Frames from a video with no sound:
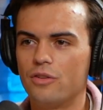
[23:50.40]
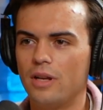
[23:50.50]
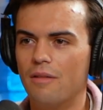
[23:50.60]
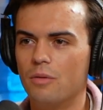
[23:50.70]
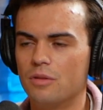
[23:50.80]

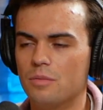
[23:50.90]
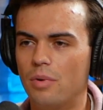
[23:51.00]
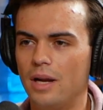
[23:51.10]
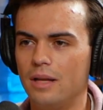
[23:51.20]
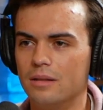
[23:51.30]
watching everyone's
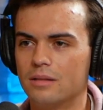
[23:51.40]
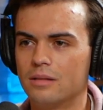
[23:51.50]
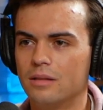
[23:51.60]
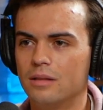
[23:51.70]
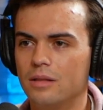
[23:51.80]

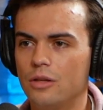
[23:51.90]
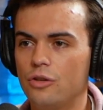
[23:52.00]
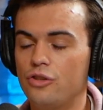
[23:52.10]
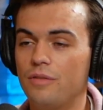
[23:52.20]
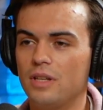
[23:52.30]
brains
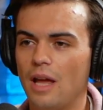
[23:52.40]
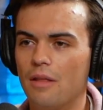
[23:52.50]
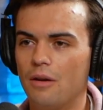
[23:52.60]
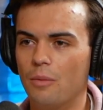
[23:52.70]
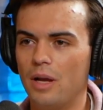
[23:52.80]
shift yeah.
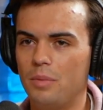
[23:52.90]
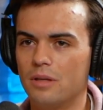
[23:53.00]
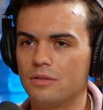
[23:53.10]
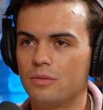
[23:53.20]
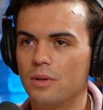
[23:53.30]
together in a way
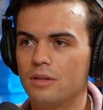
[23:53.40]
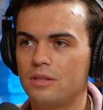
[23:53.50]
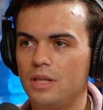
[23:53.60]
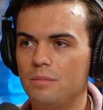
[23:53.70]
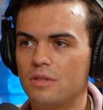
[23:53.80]
because Twitter
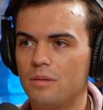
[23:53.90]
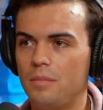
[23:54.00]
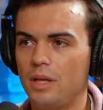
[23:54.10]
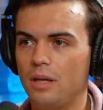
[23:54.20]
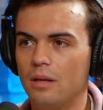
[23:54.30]
seems to
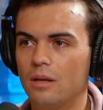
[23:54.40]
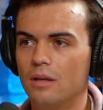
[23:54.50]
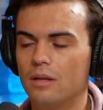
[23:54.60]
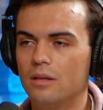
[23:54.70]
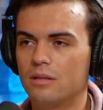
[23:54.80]
be
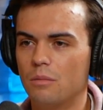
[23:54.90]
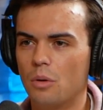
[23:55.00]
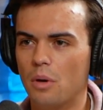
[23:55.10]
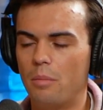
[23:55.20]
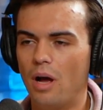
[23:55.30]

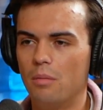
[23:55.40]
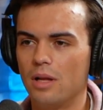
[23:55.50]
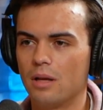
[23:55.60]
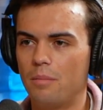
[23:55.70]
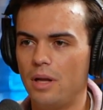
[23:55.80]
somewhere where
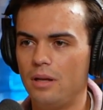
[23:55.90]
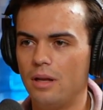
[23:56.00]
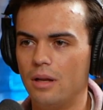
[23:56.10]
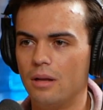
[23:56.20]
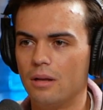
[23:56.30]
public
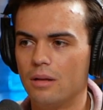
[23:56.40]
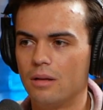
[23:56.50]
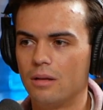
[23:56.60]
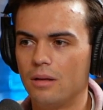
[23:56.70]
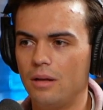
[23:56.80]
opinion
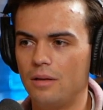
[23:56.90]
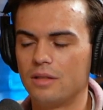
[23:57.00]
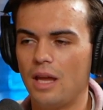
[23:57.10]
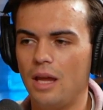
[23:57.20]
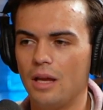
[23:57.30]

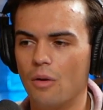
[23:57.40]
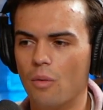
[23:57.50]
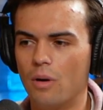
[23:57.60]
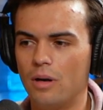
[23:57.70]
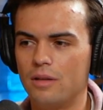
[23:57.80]
is king,
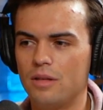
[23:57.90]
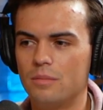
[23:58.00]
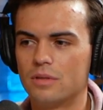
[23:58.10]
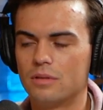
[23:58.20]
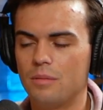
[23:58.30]
or it
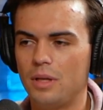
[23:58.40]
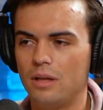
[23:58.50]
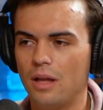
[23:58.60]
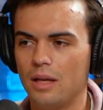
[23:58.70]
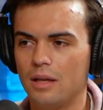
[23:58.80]
seems to
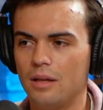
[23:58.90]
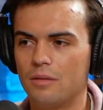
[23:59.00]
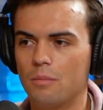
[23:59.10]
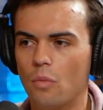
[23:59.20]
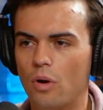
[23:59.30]
be like
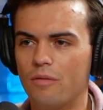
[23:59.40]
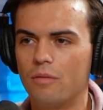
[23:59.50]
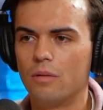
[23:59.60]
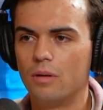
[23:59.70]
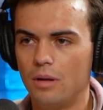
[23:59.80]
it's more
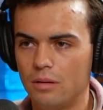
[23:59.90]
of